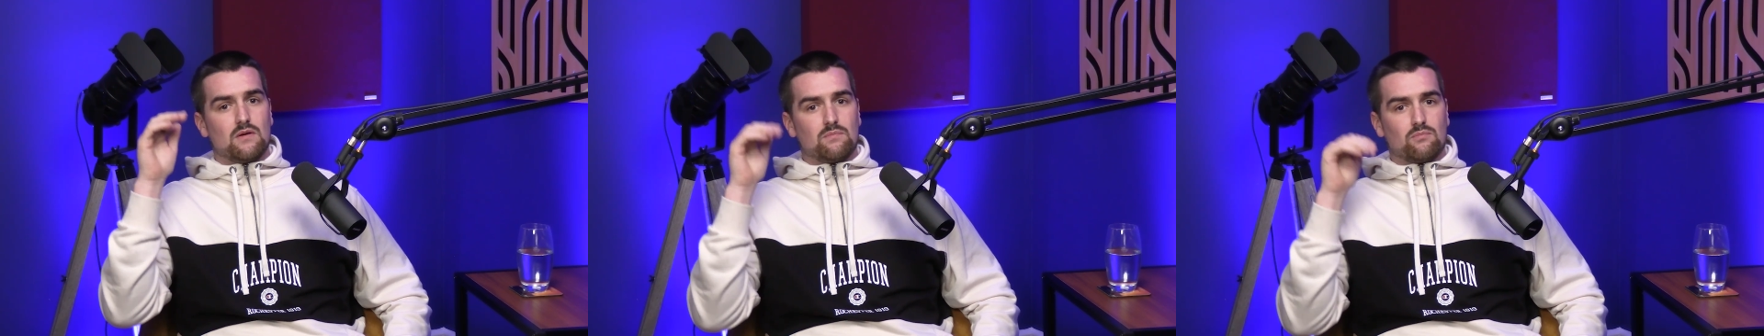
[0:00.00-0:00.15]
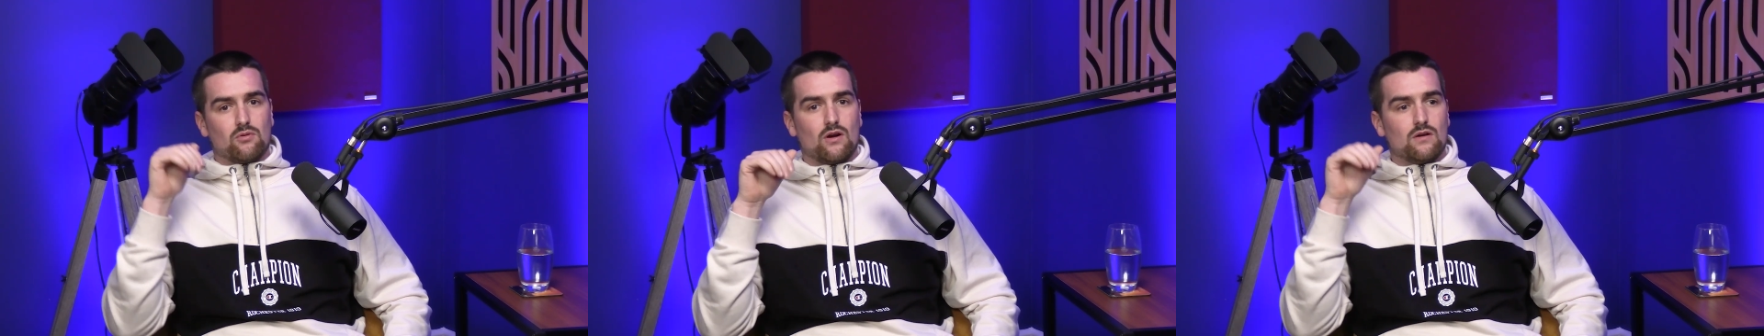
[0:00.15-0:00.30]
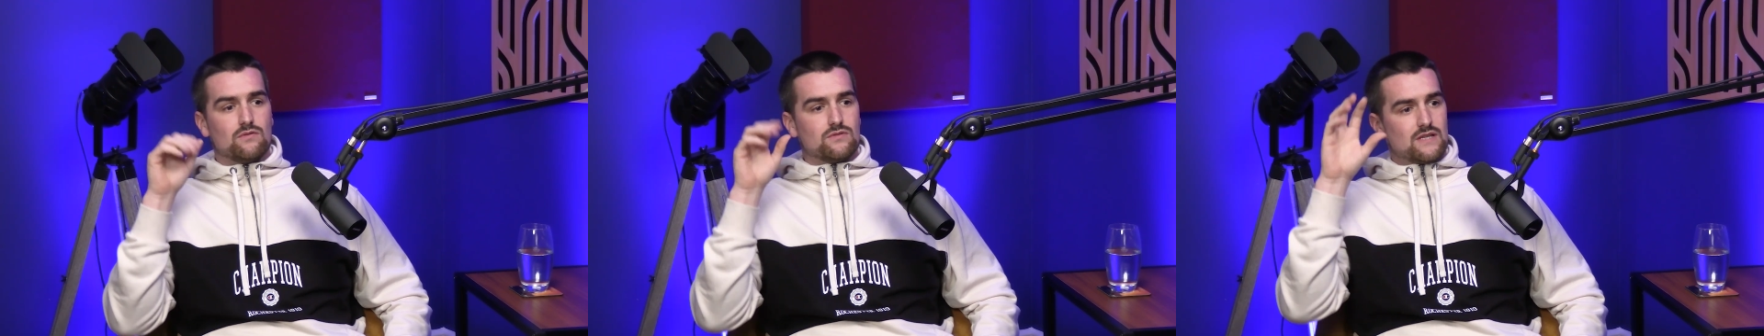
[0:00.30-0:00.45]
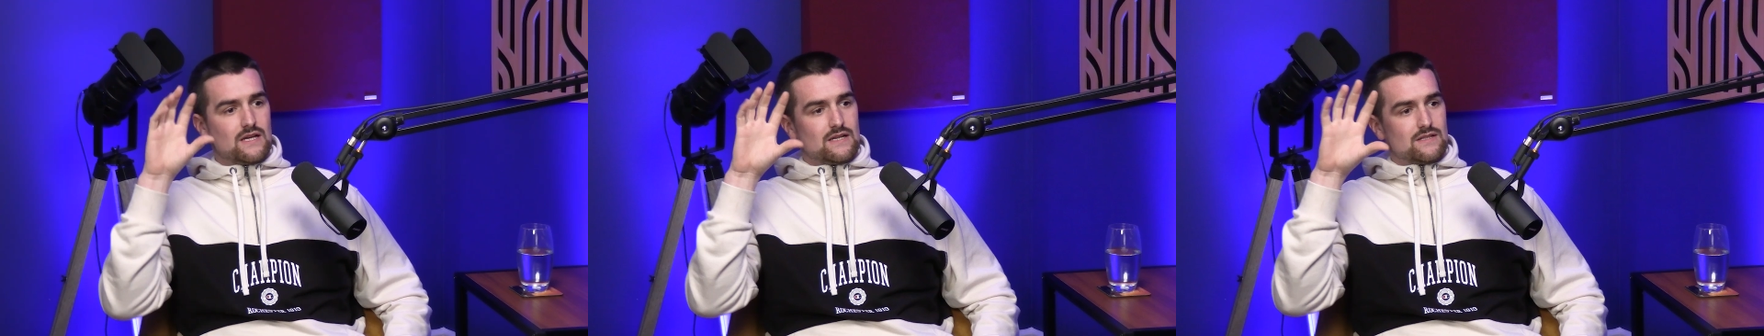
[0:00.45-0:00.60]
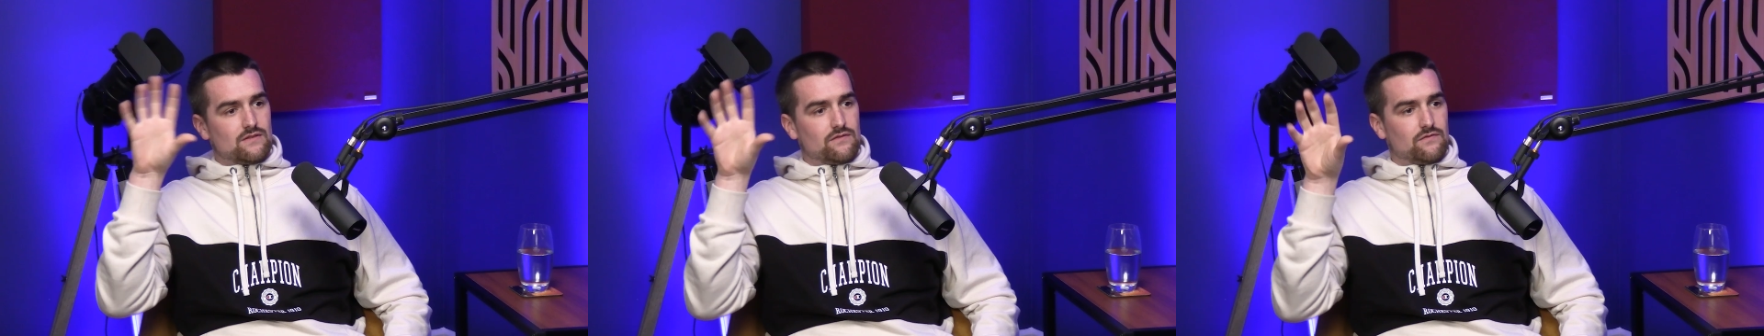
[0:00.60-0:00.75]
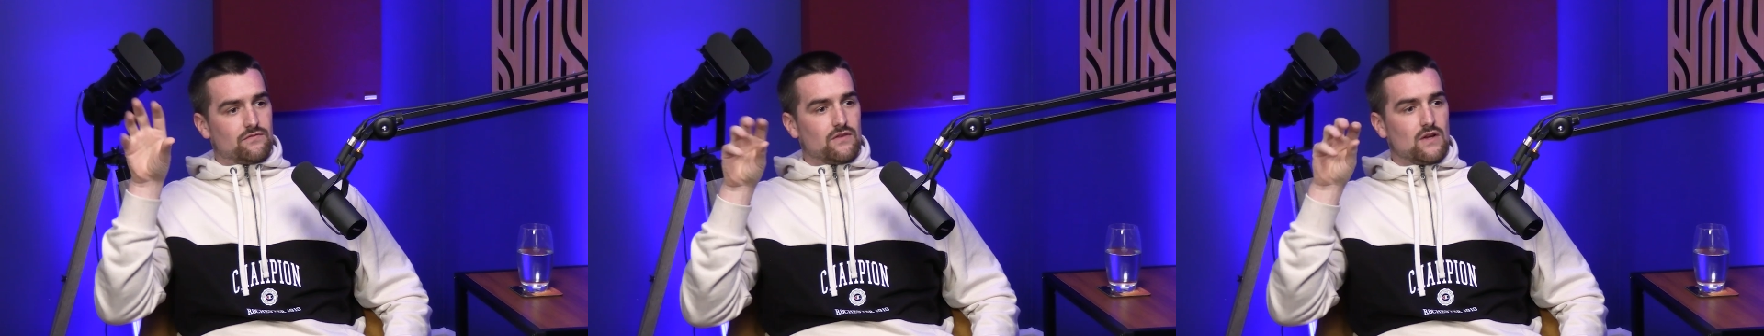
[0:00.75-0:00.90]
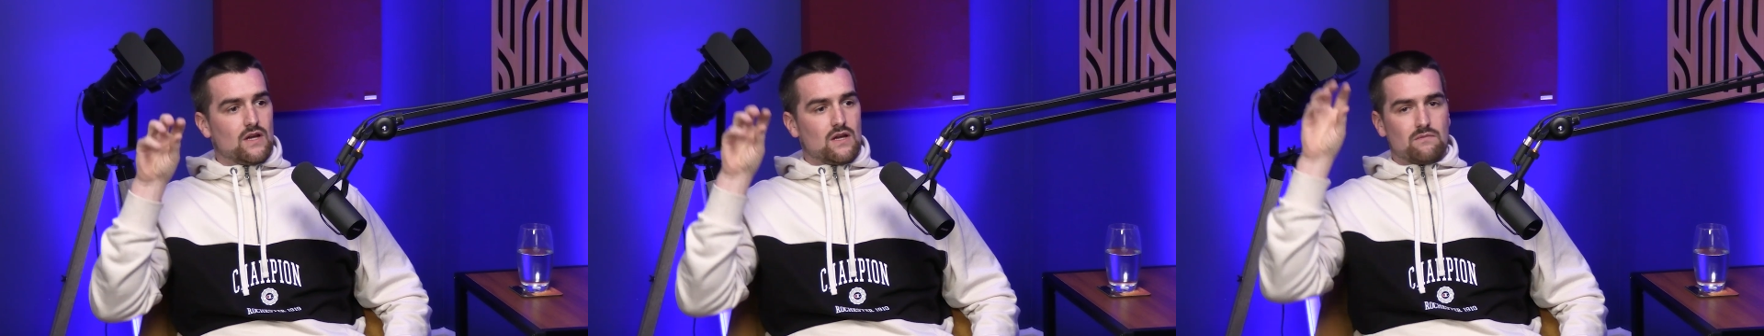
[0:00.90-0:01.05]
a process
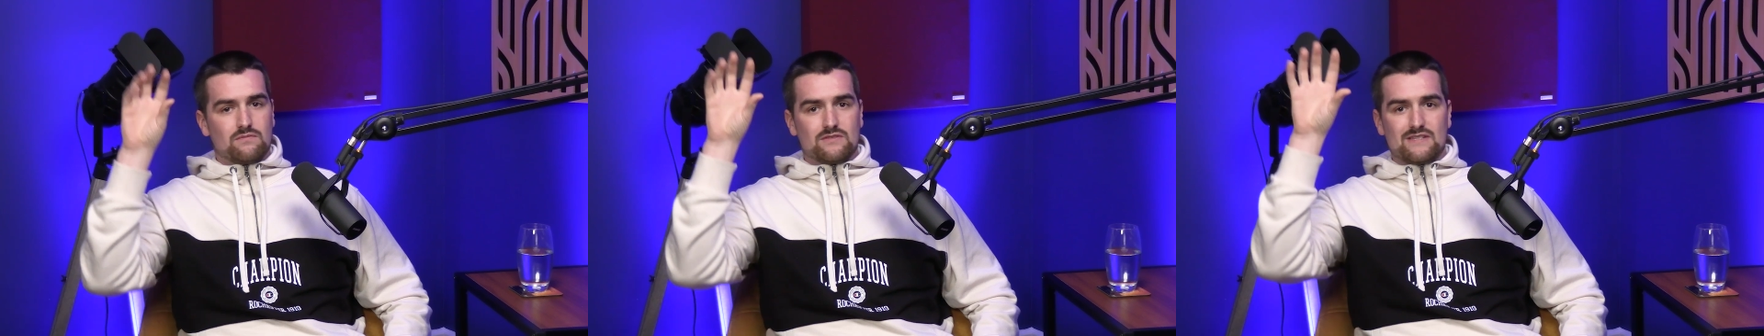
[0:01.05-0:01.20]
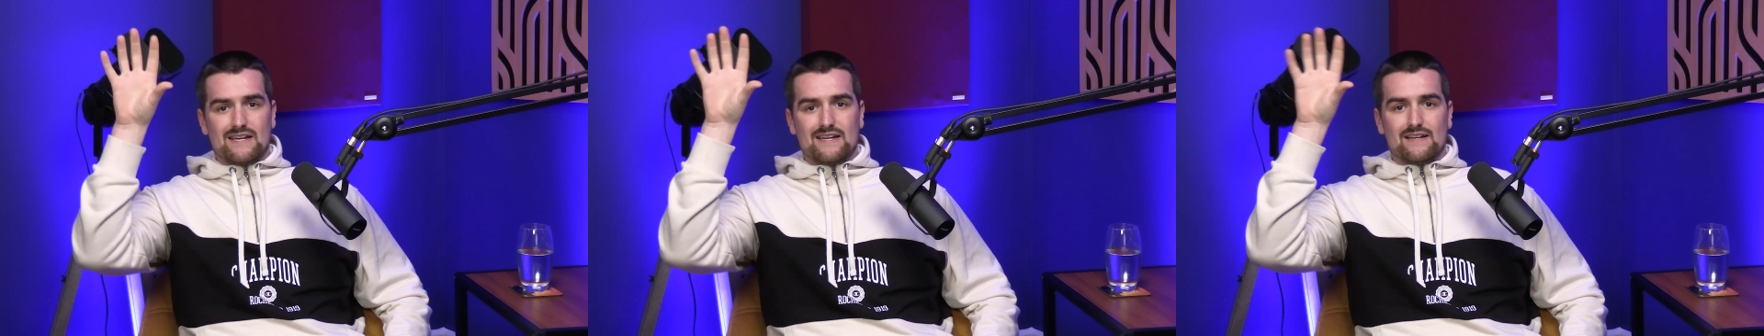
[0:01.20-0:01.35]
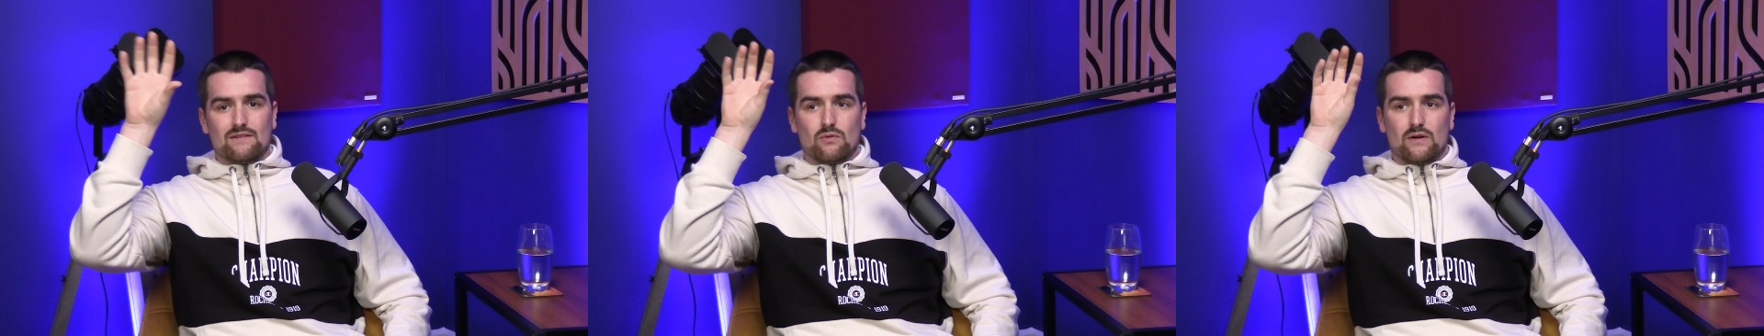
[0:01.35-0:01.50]
of saying,